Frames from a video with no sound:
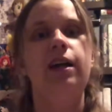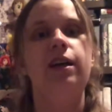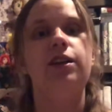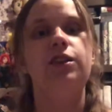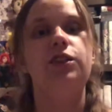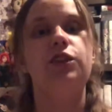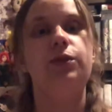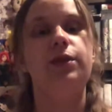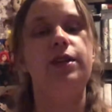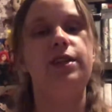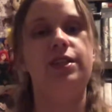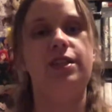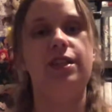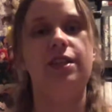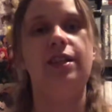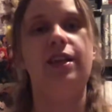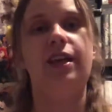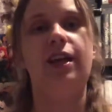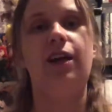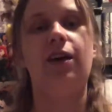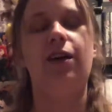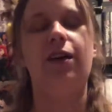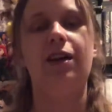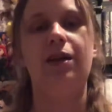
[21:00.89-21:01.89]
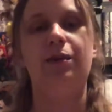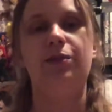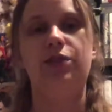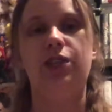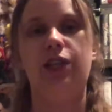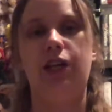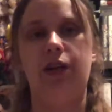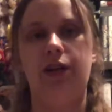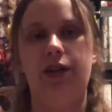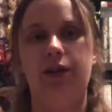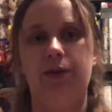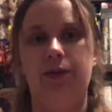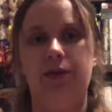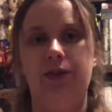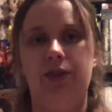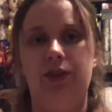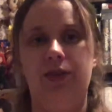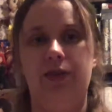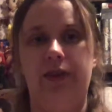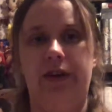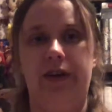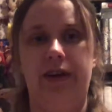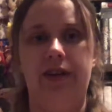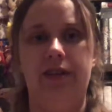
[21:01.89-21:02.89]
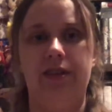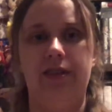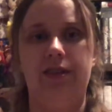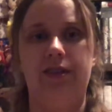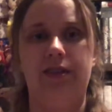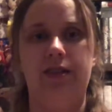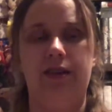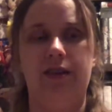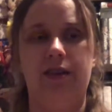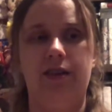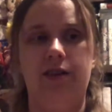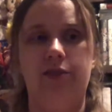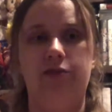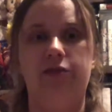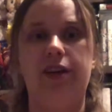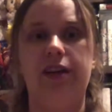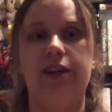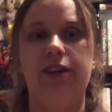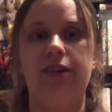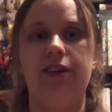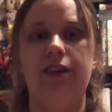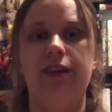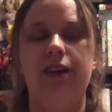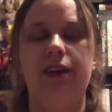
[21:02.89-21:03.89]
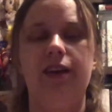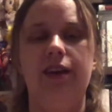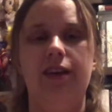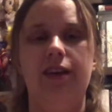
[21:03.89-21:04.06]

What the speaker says: So it's in there, and I'm sharing it with you guys finally,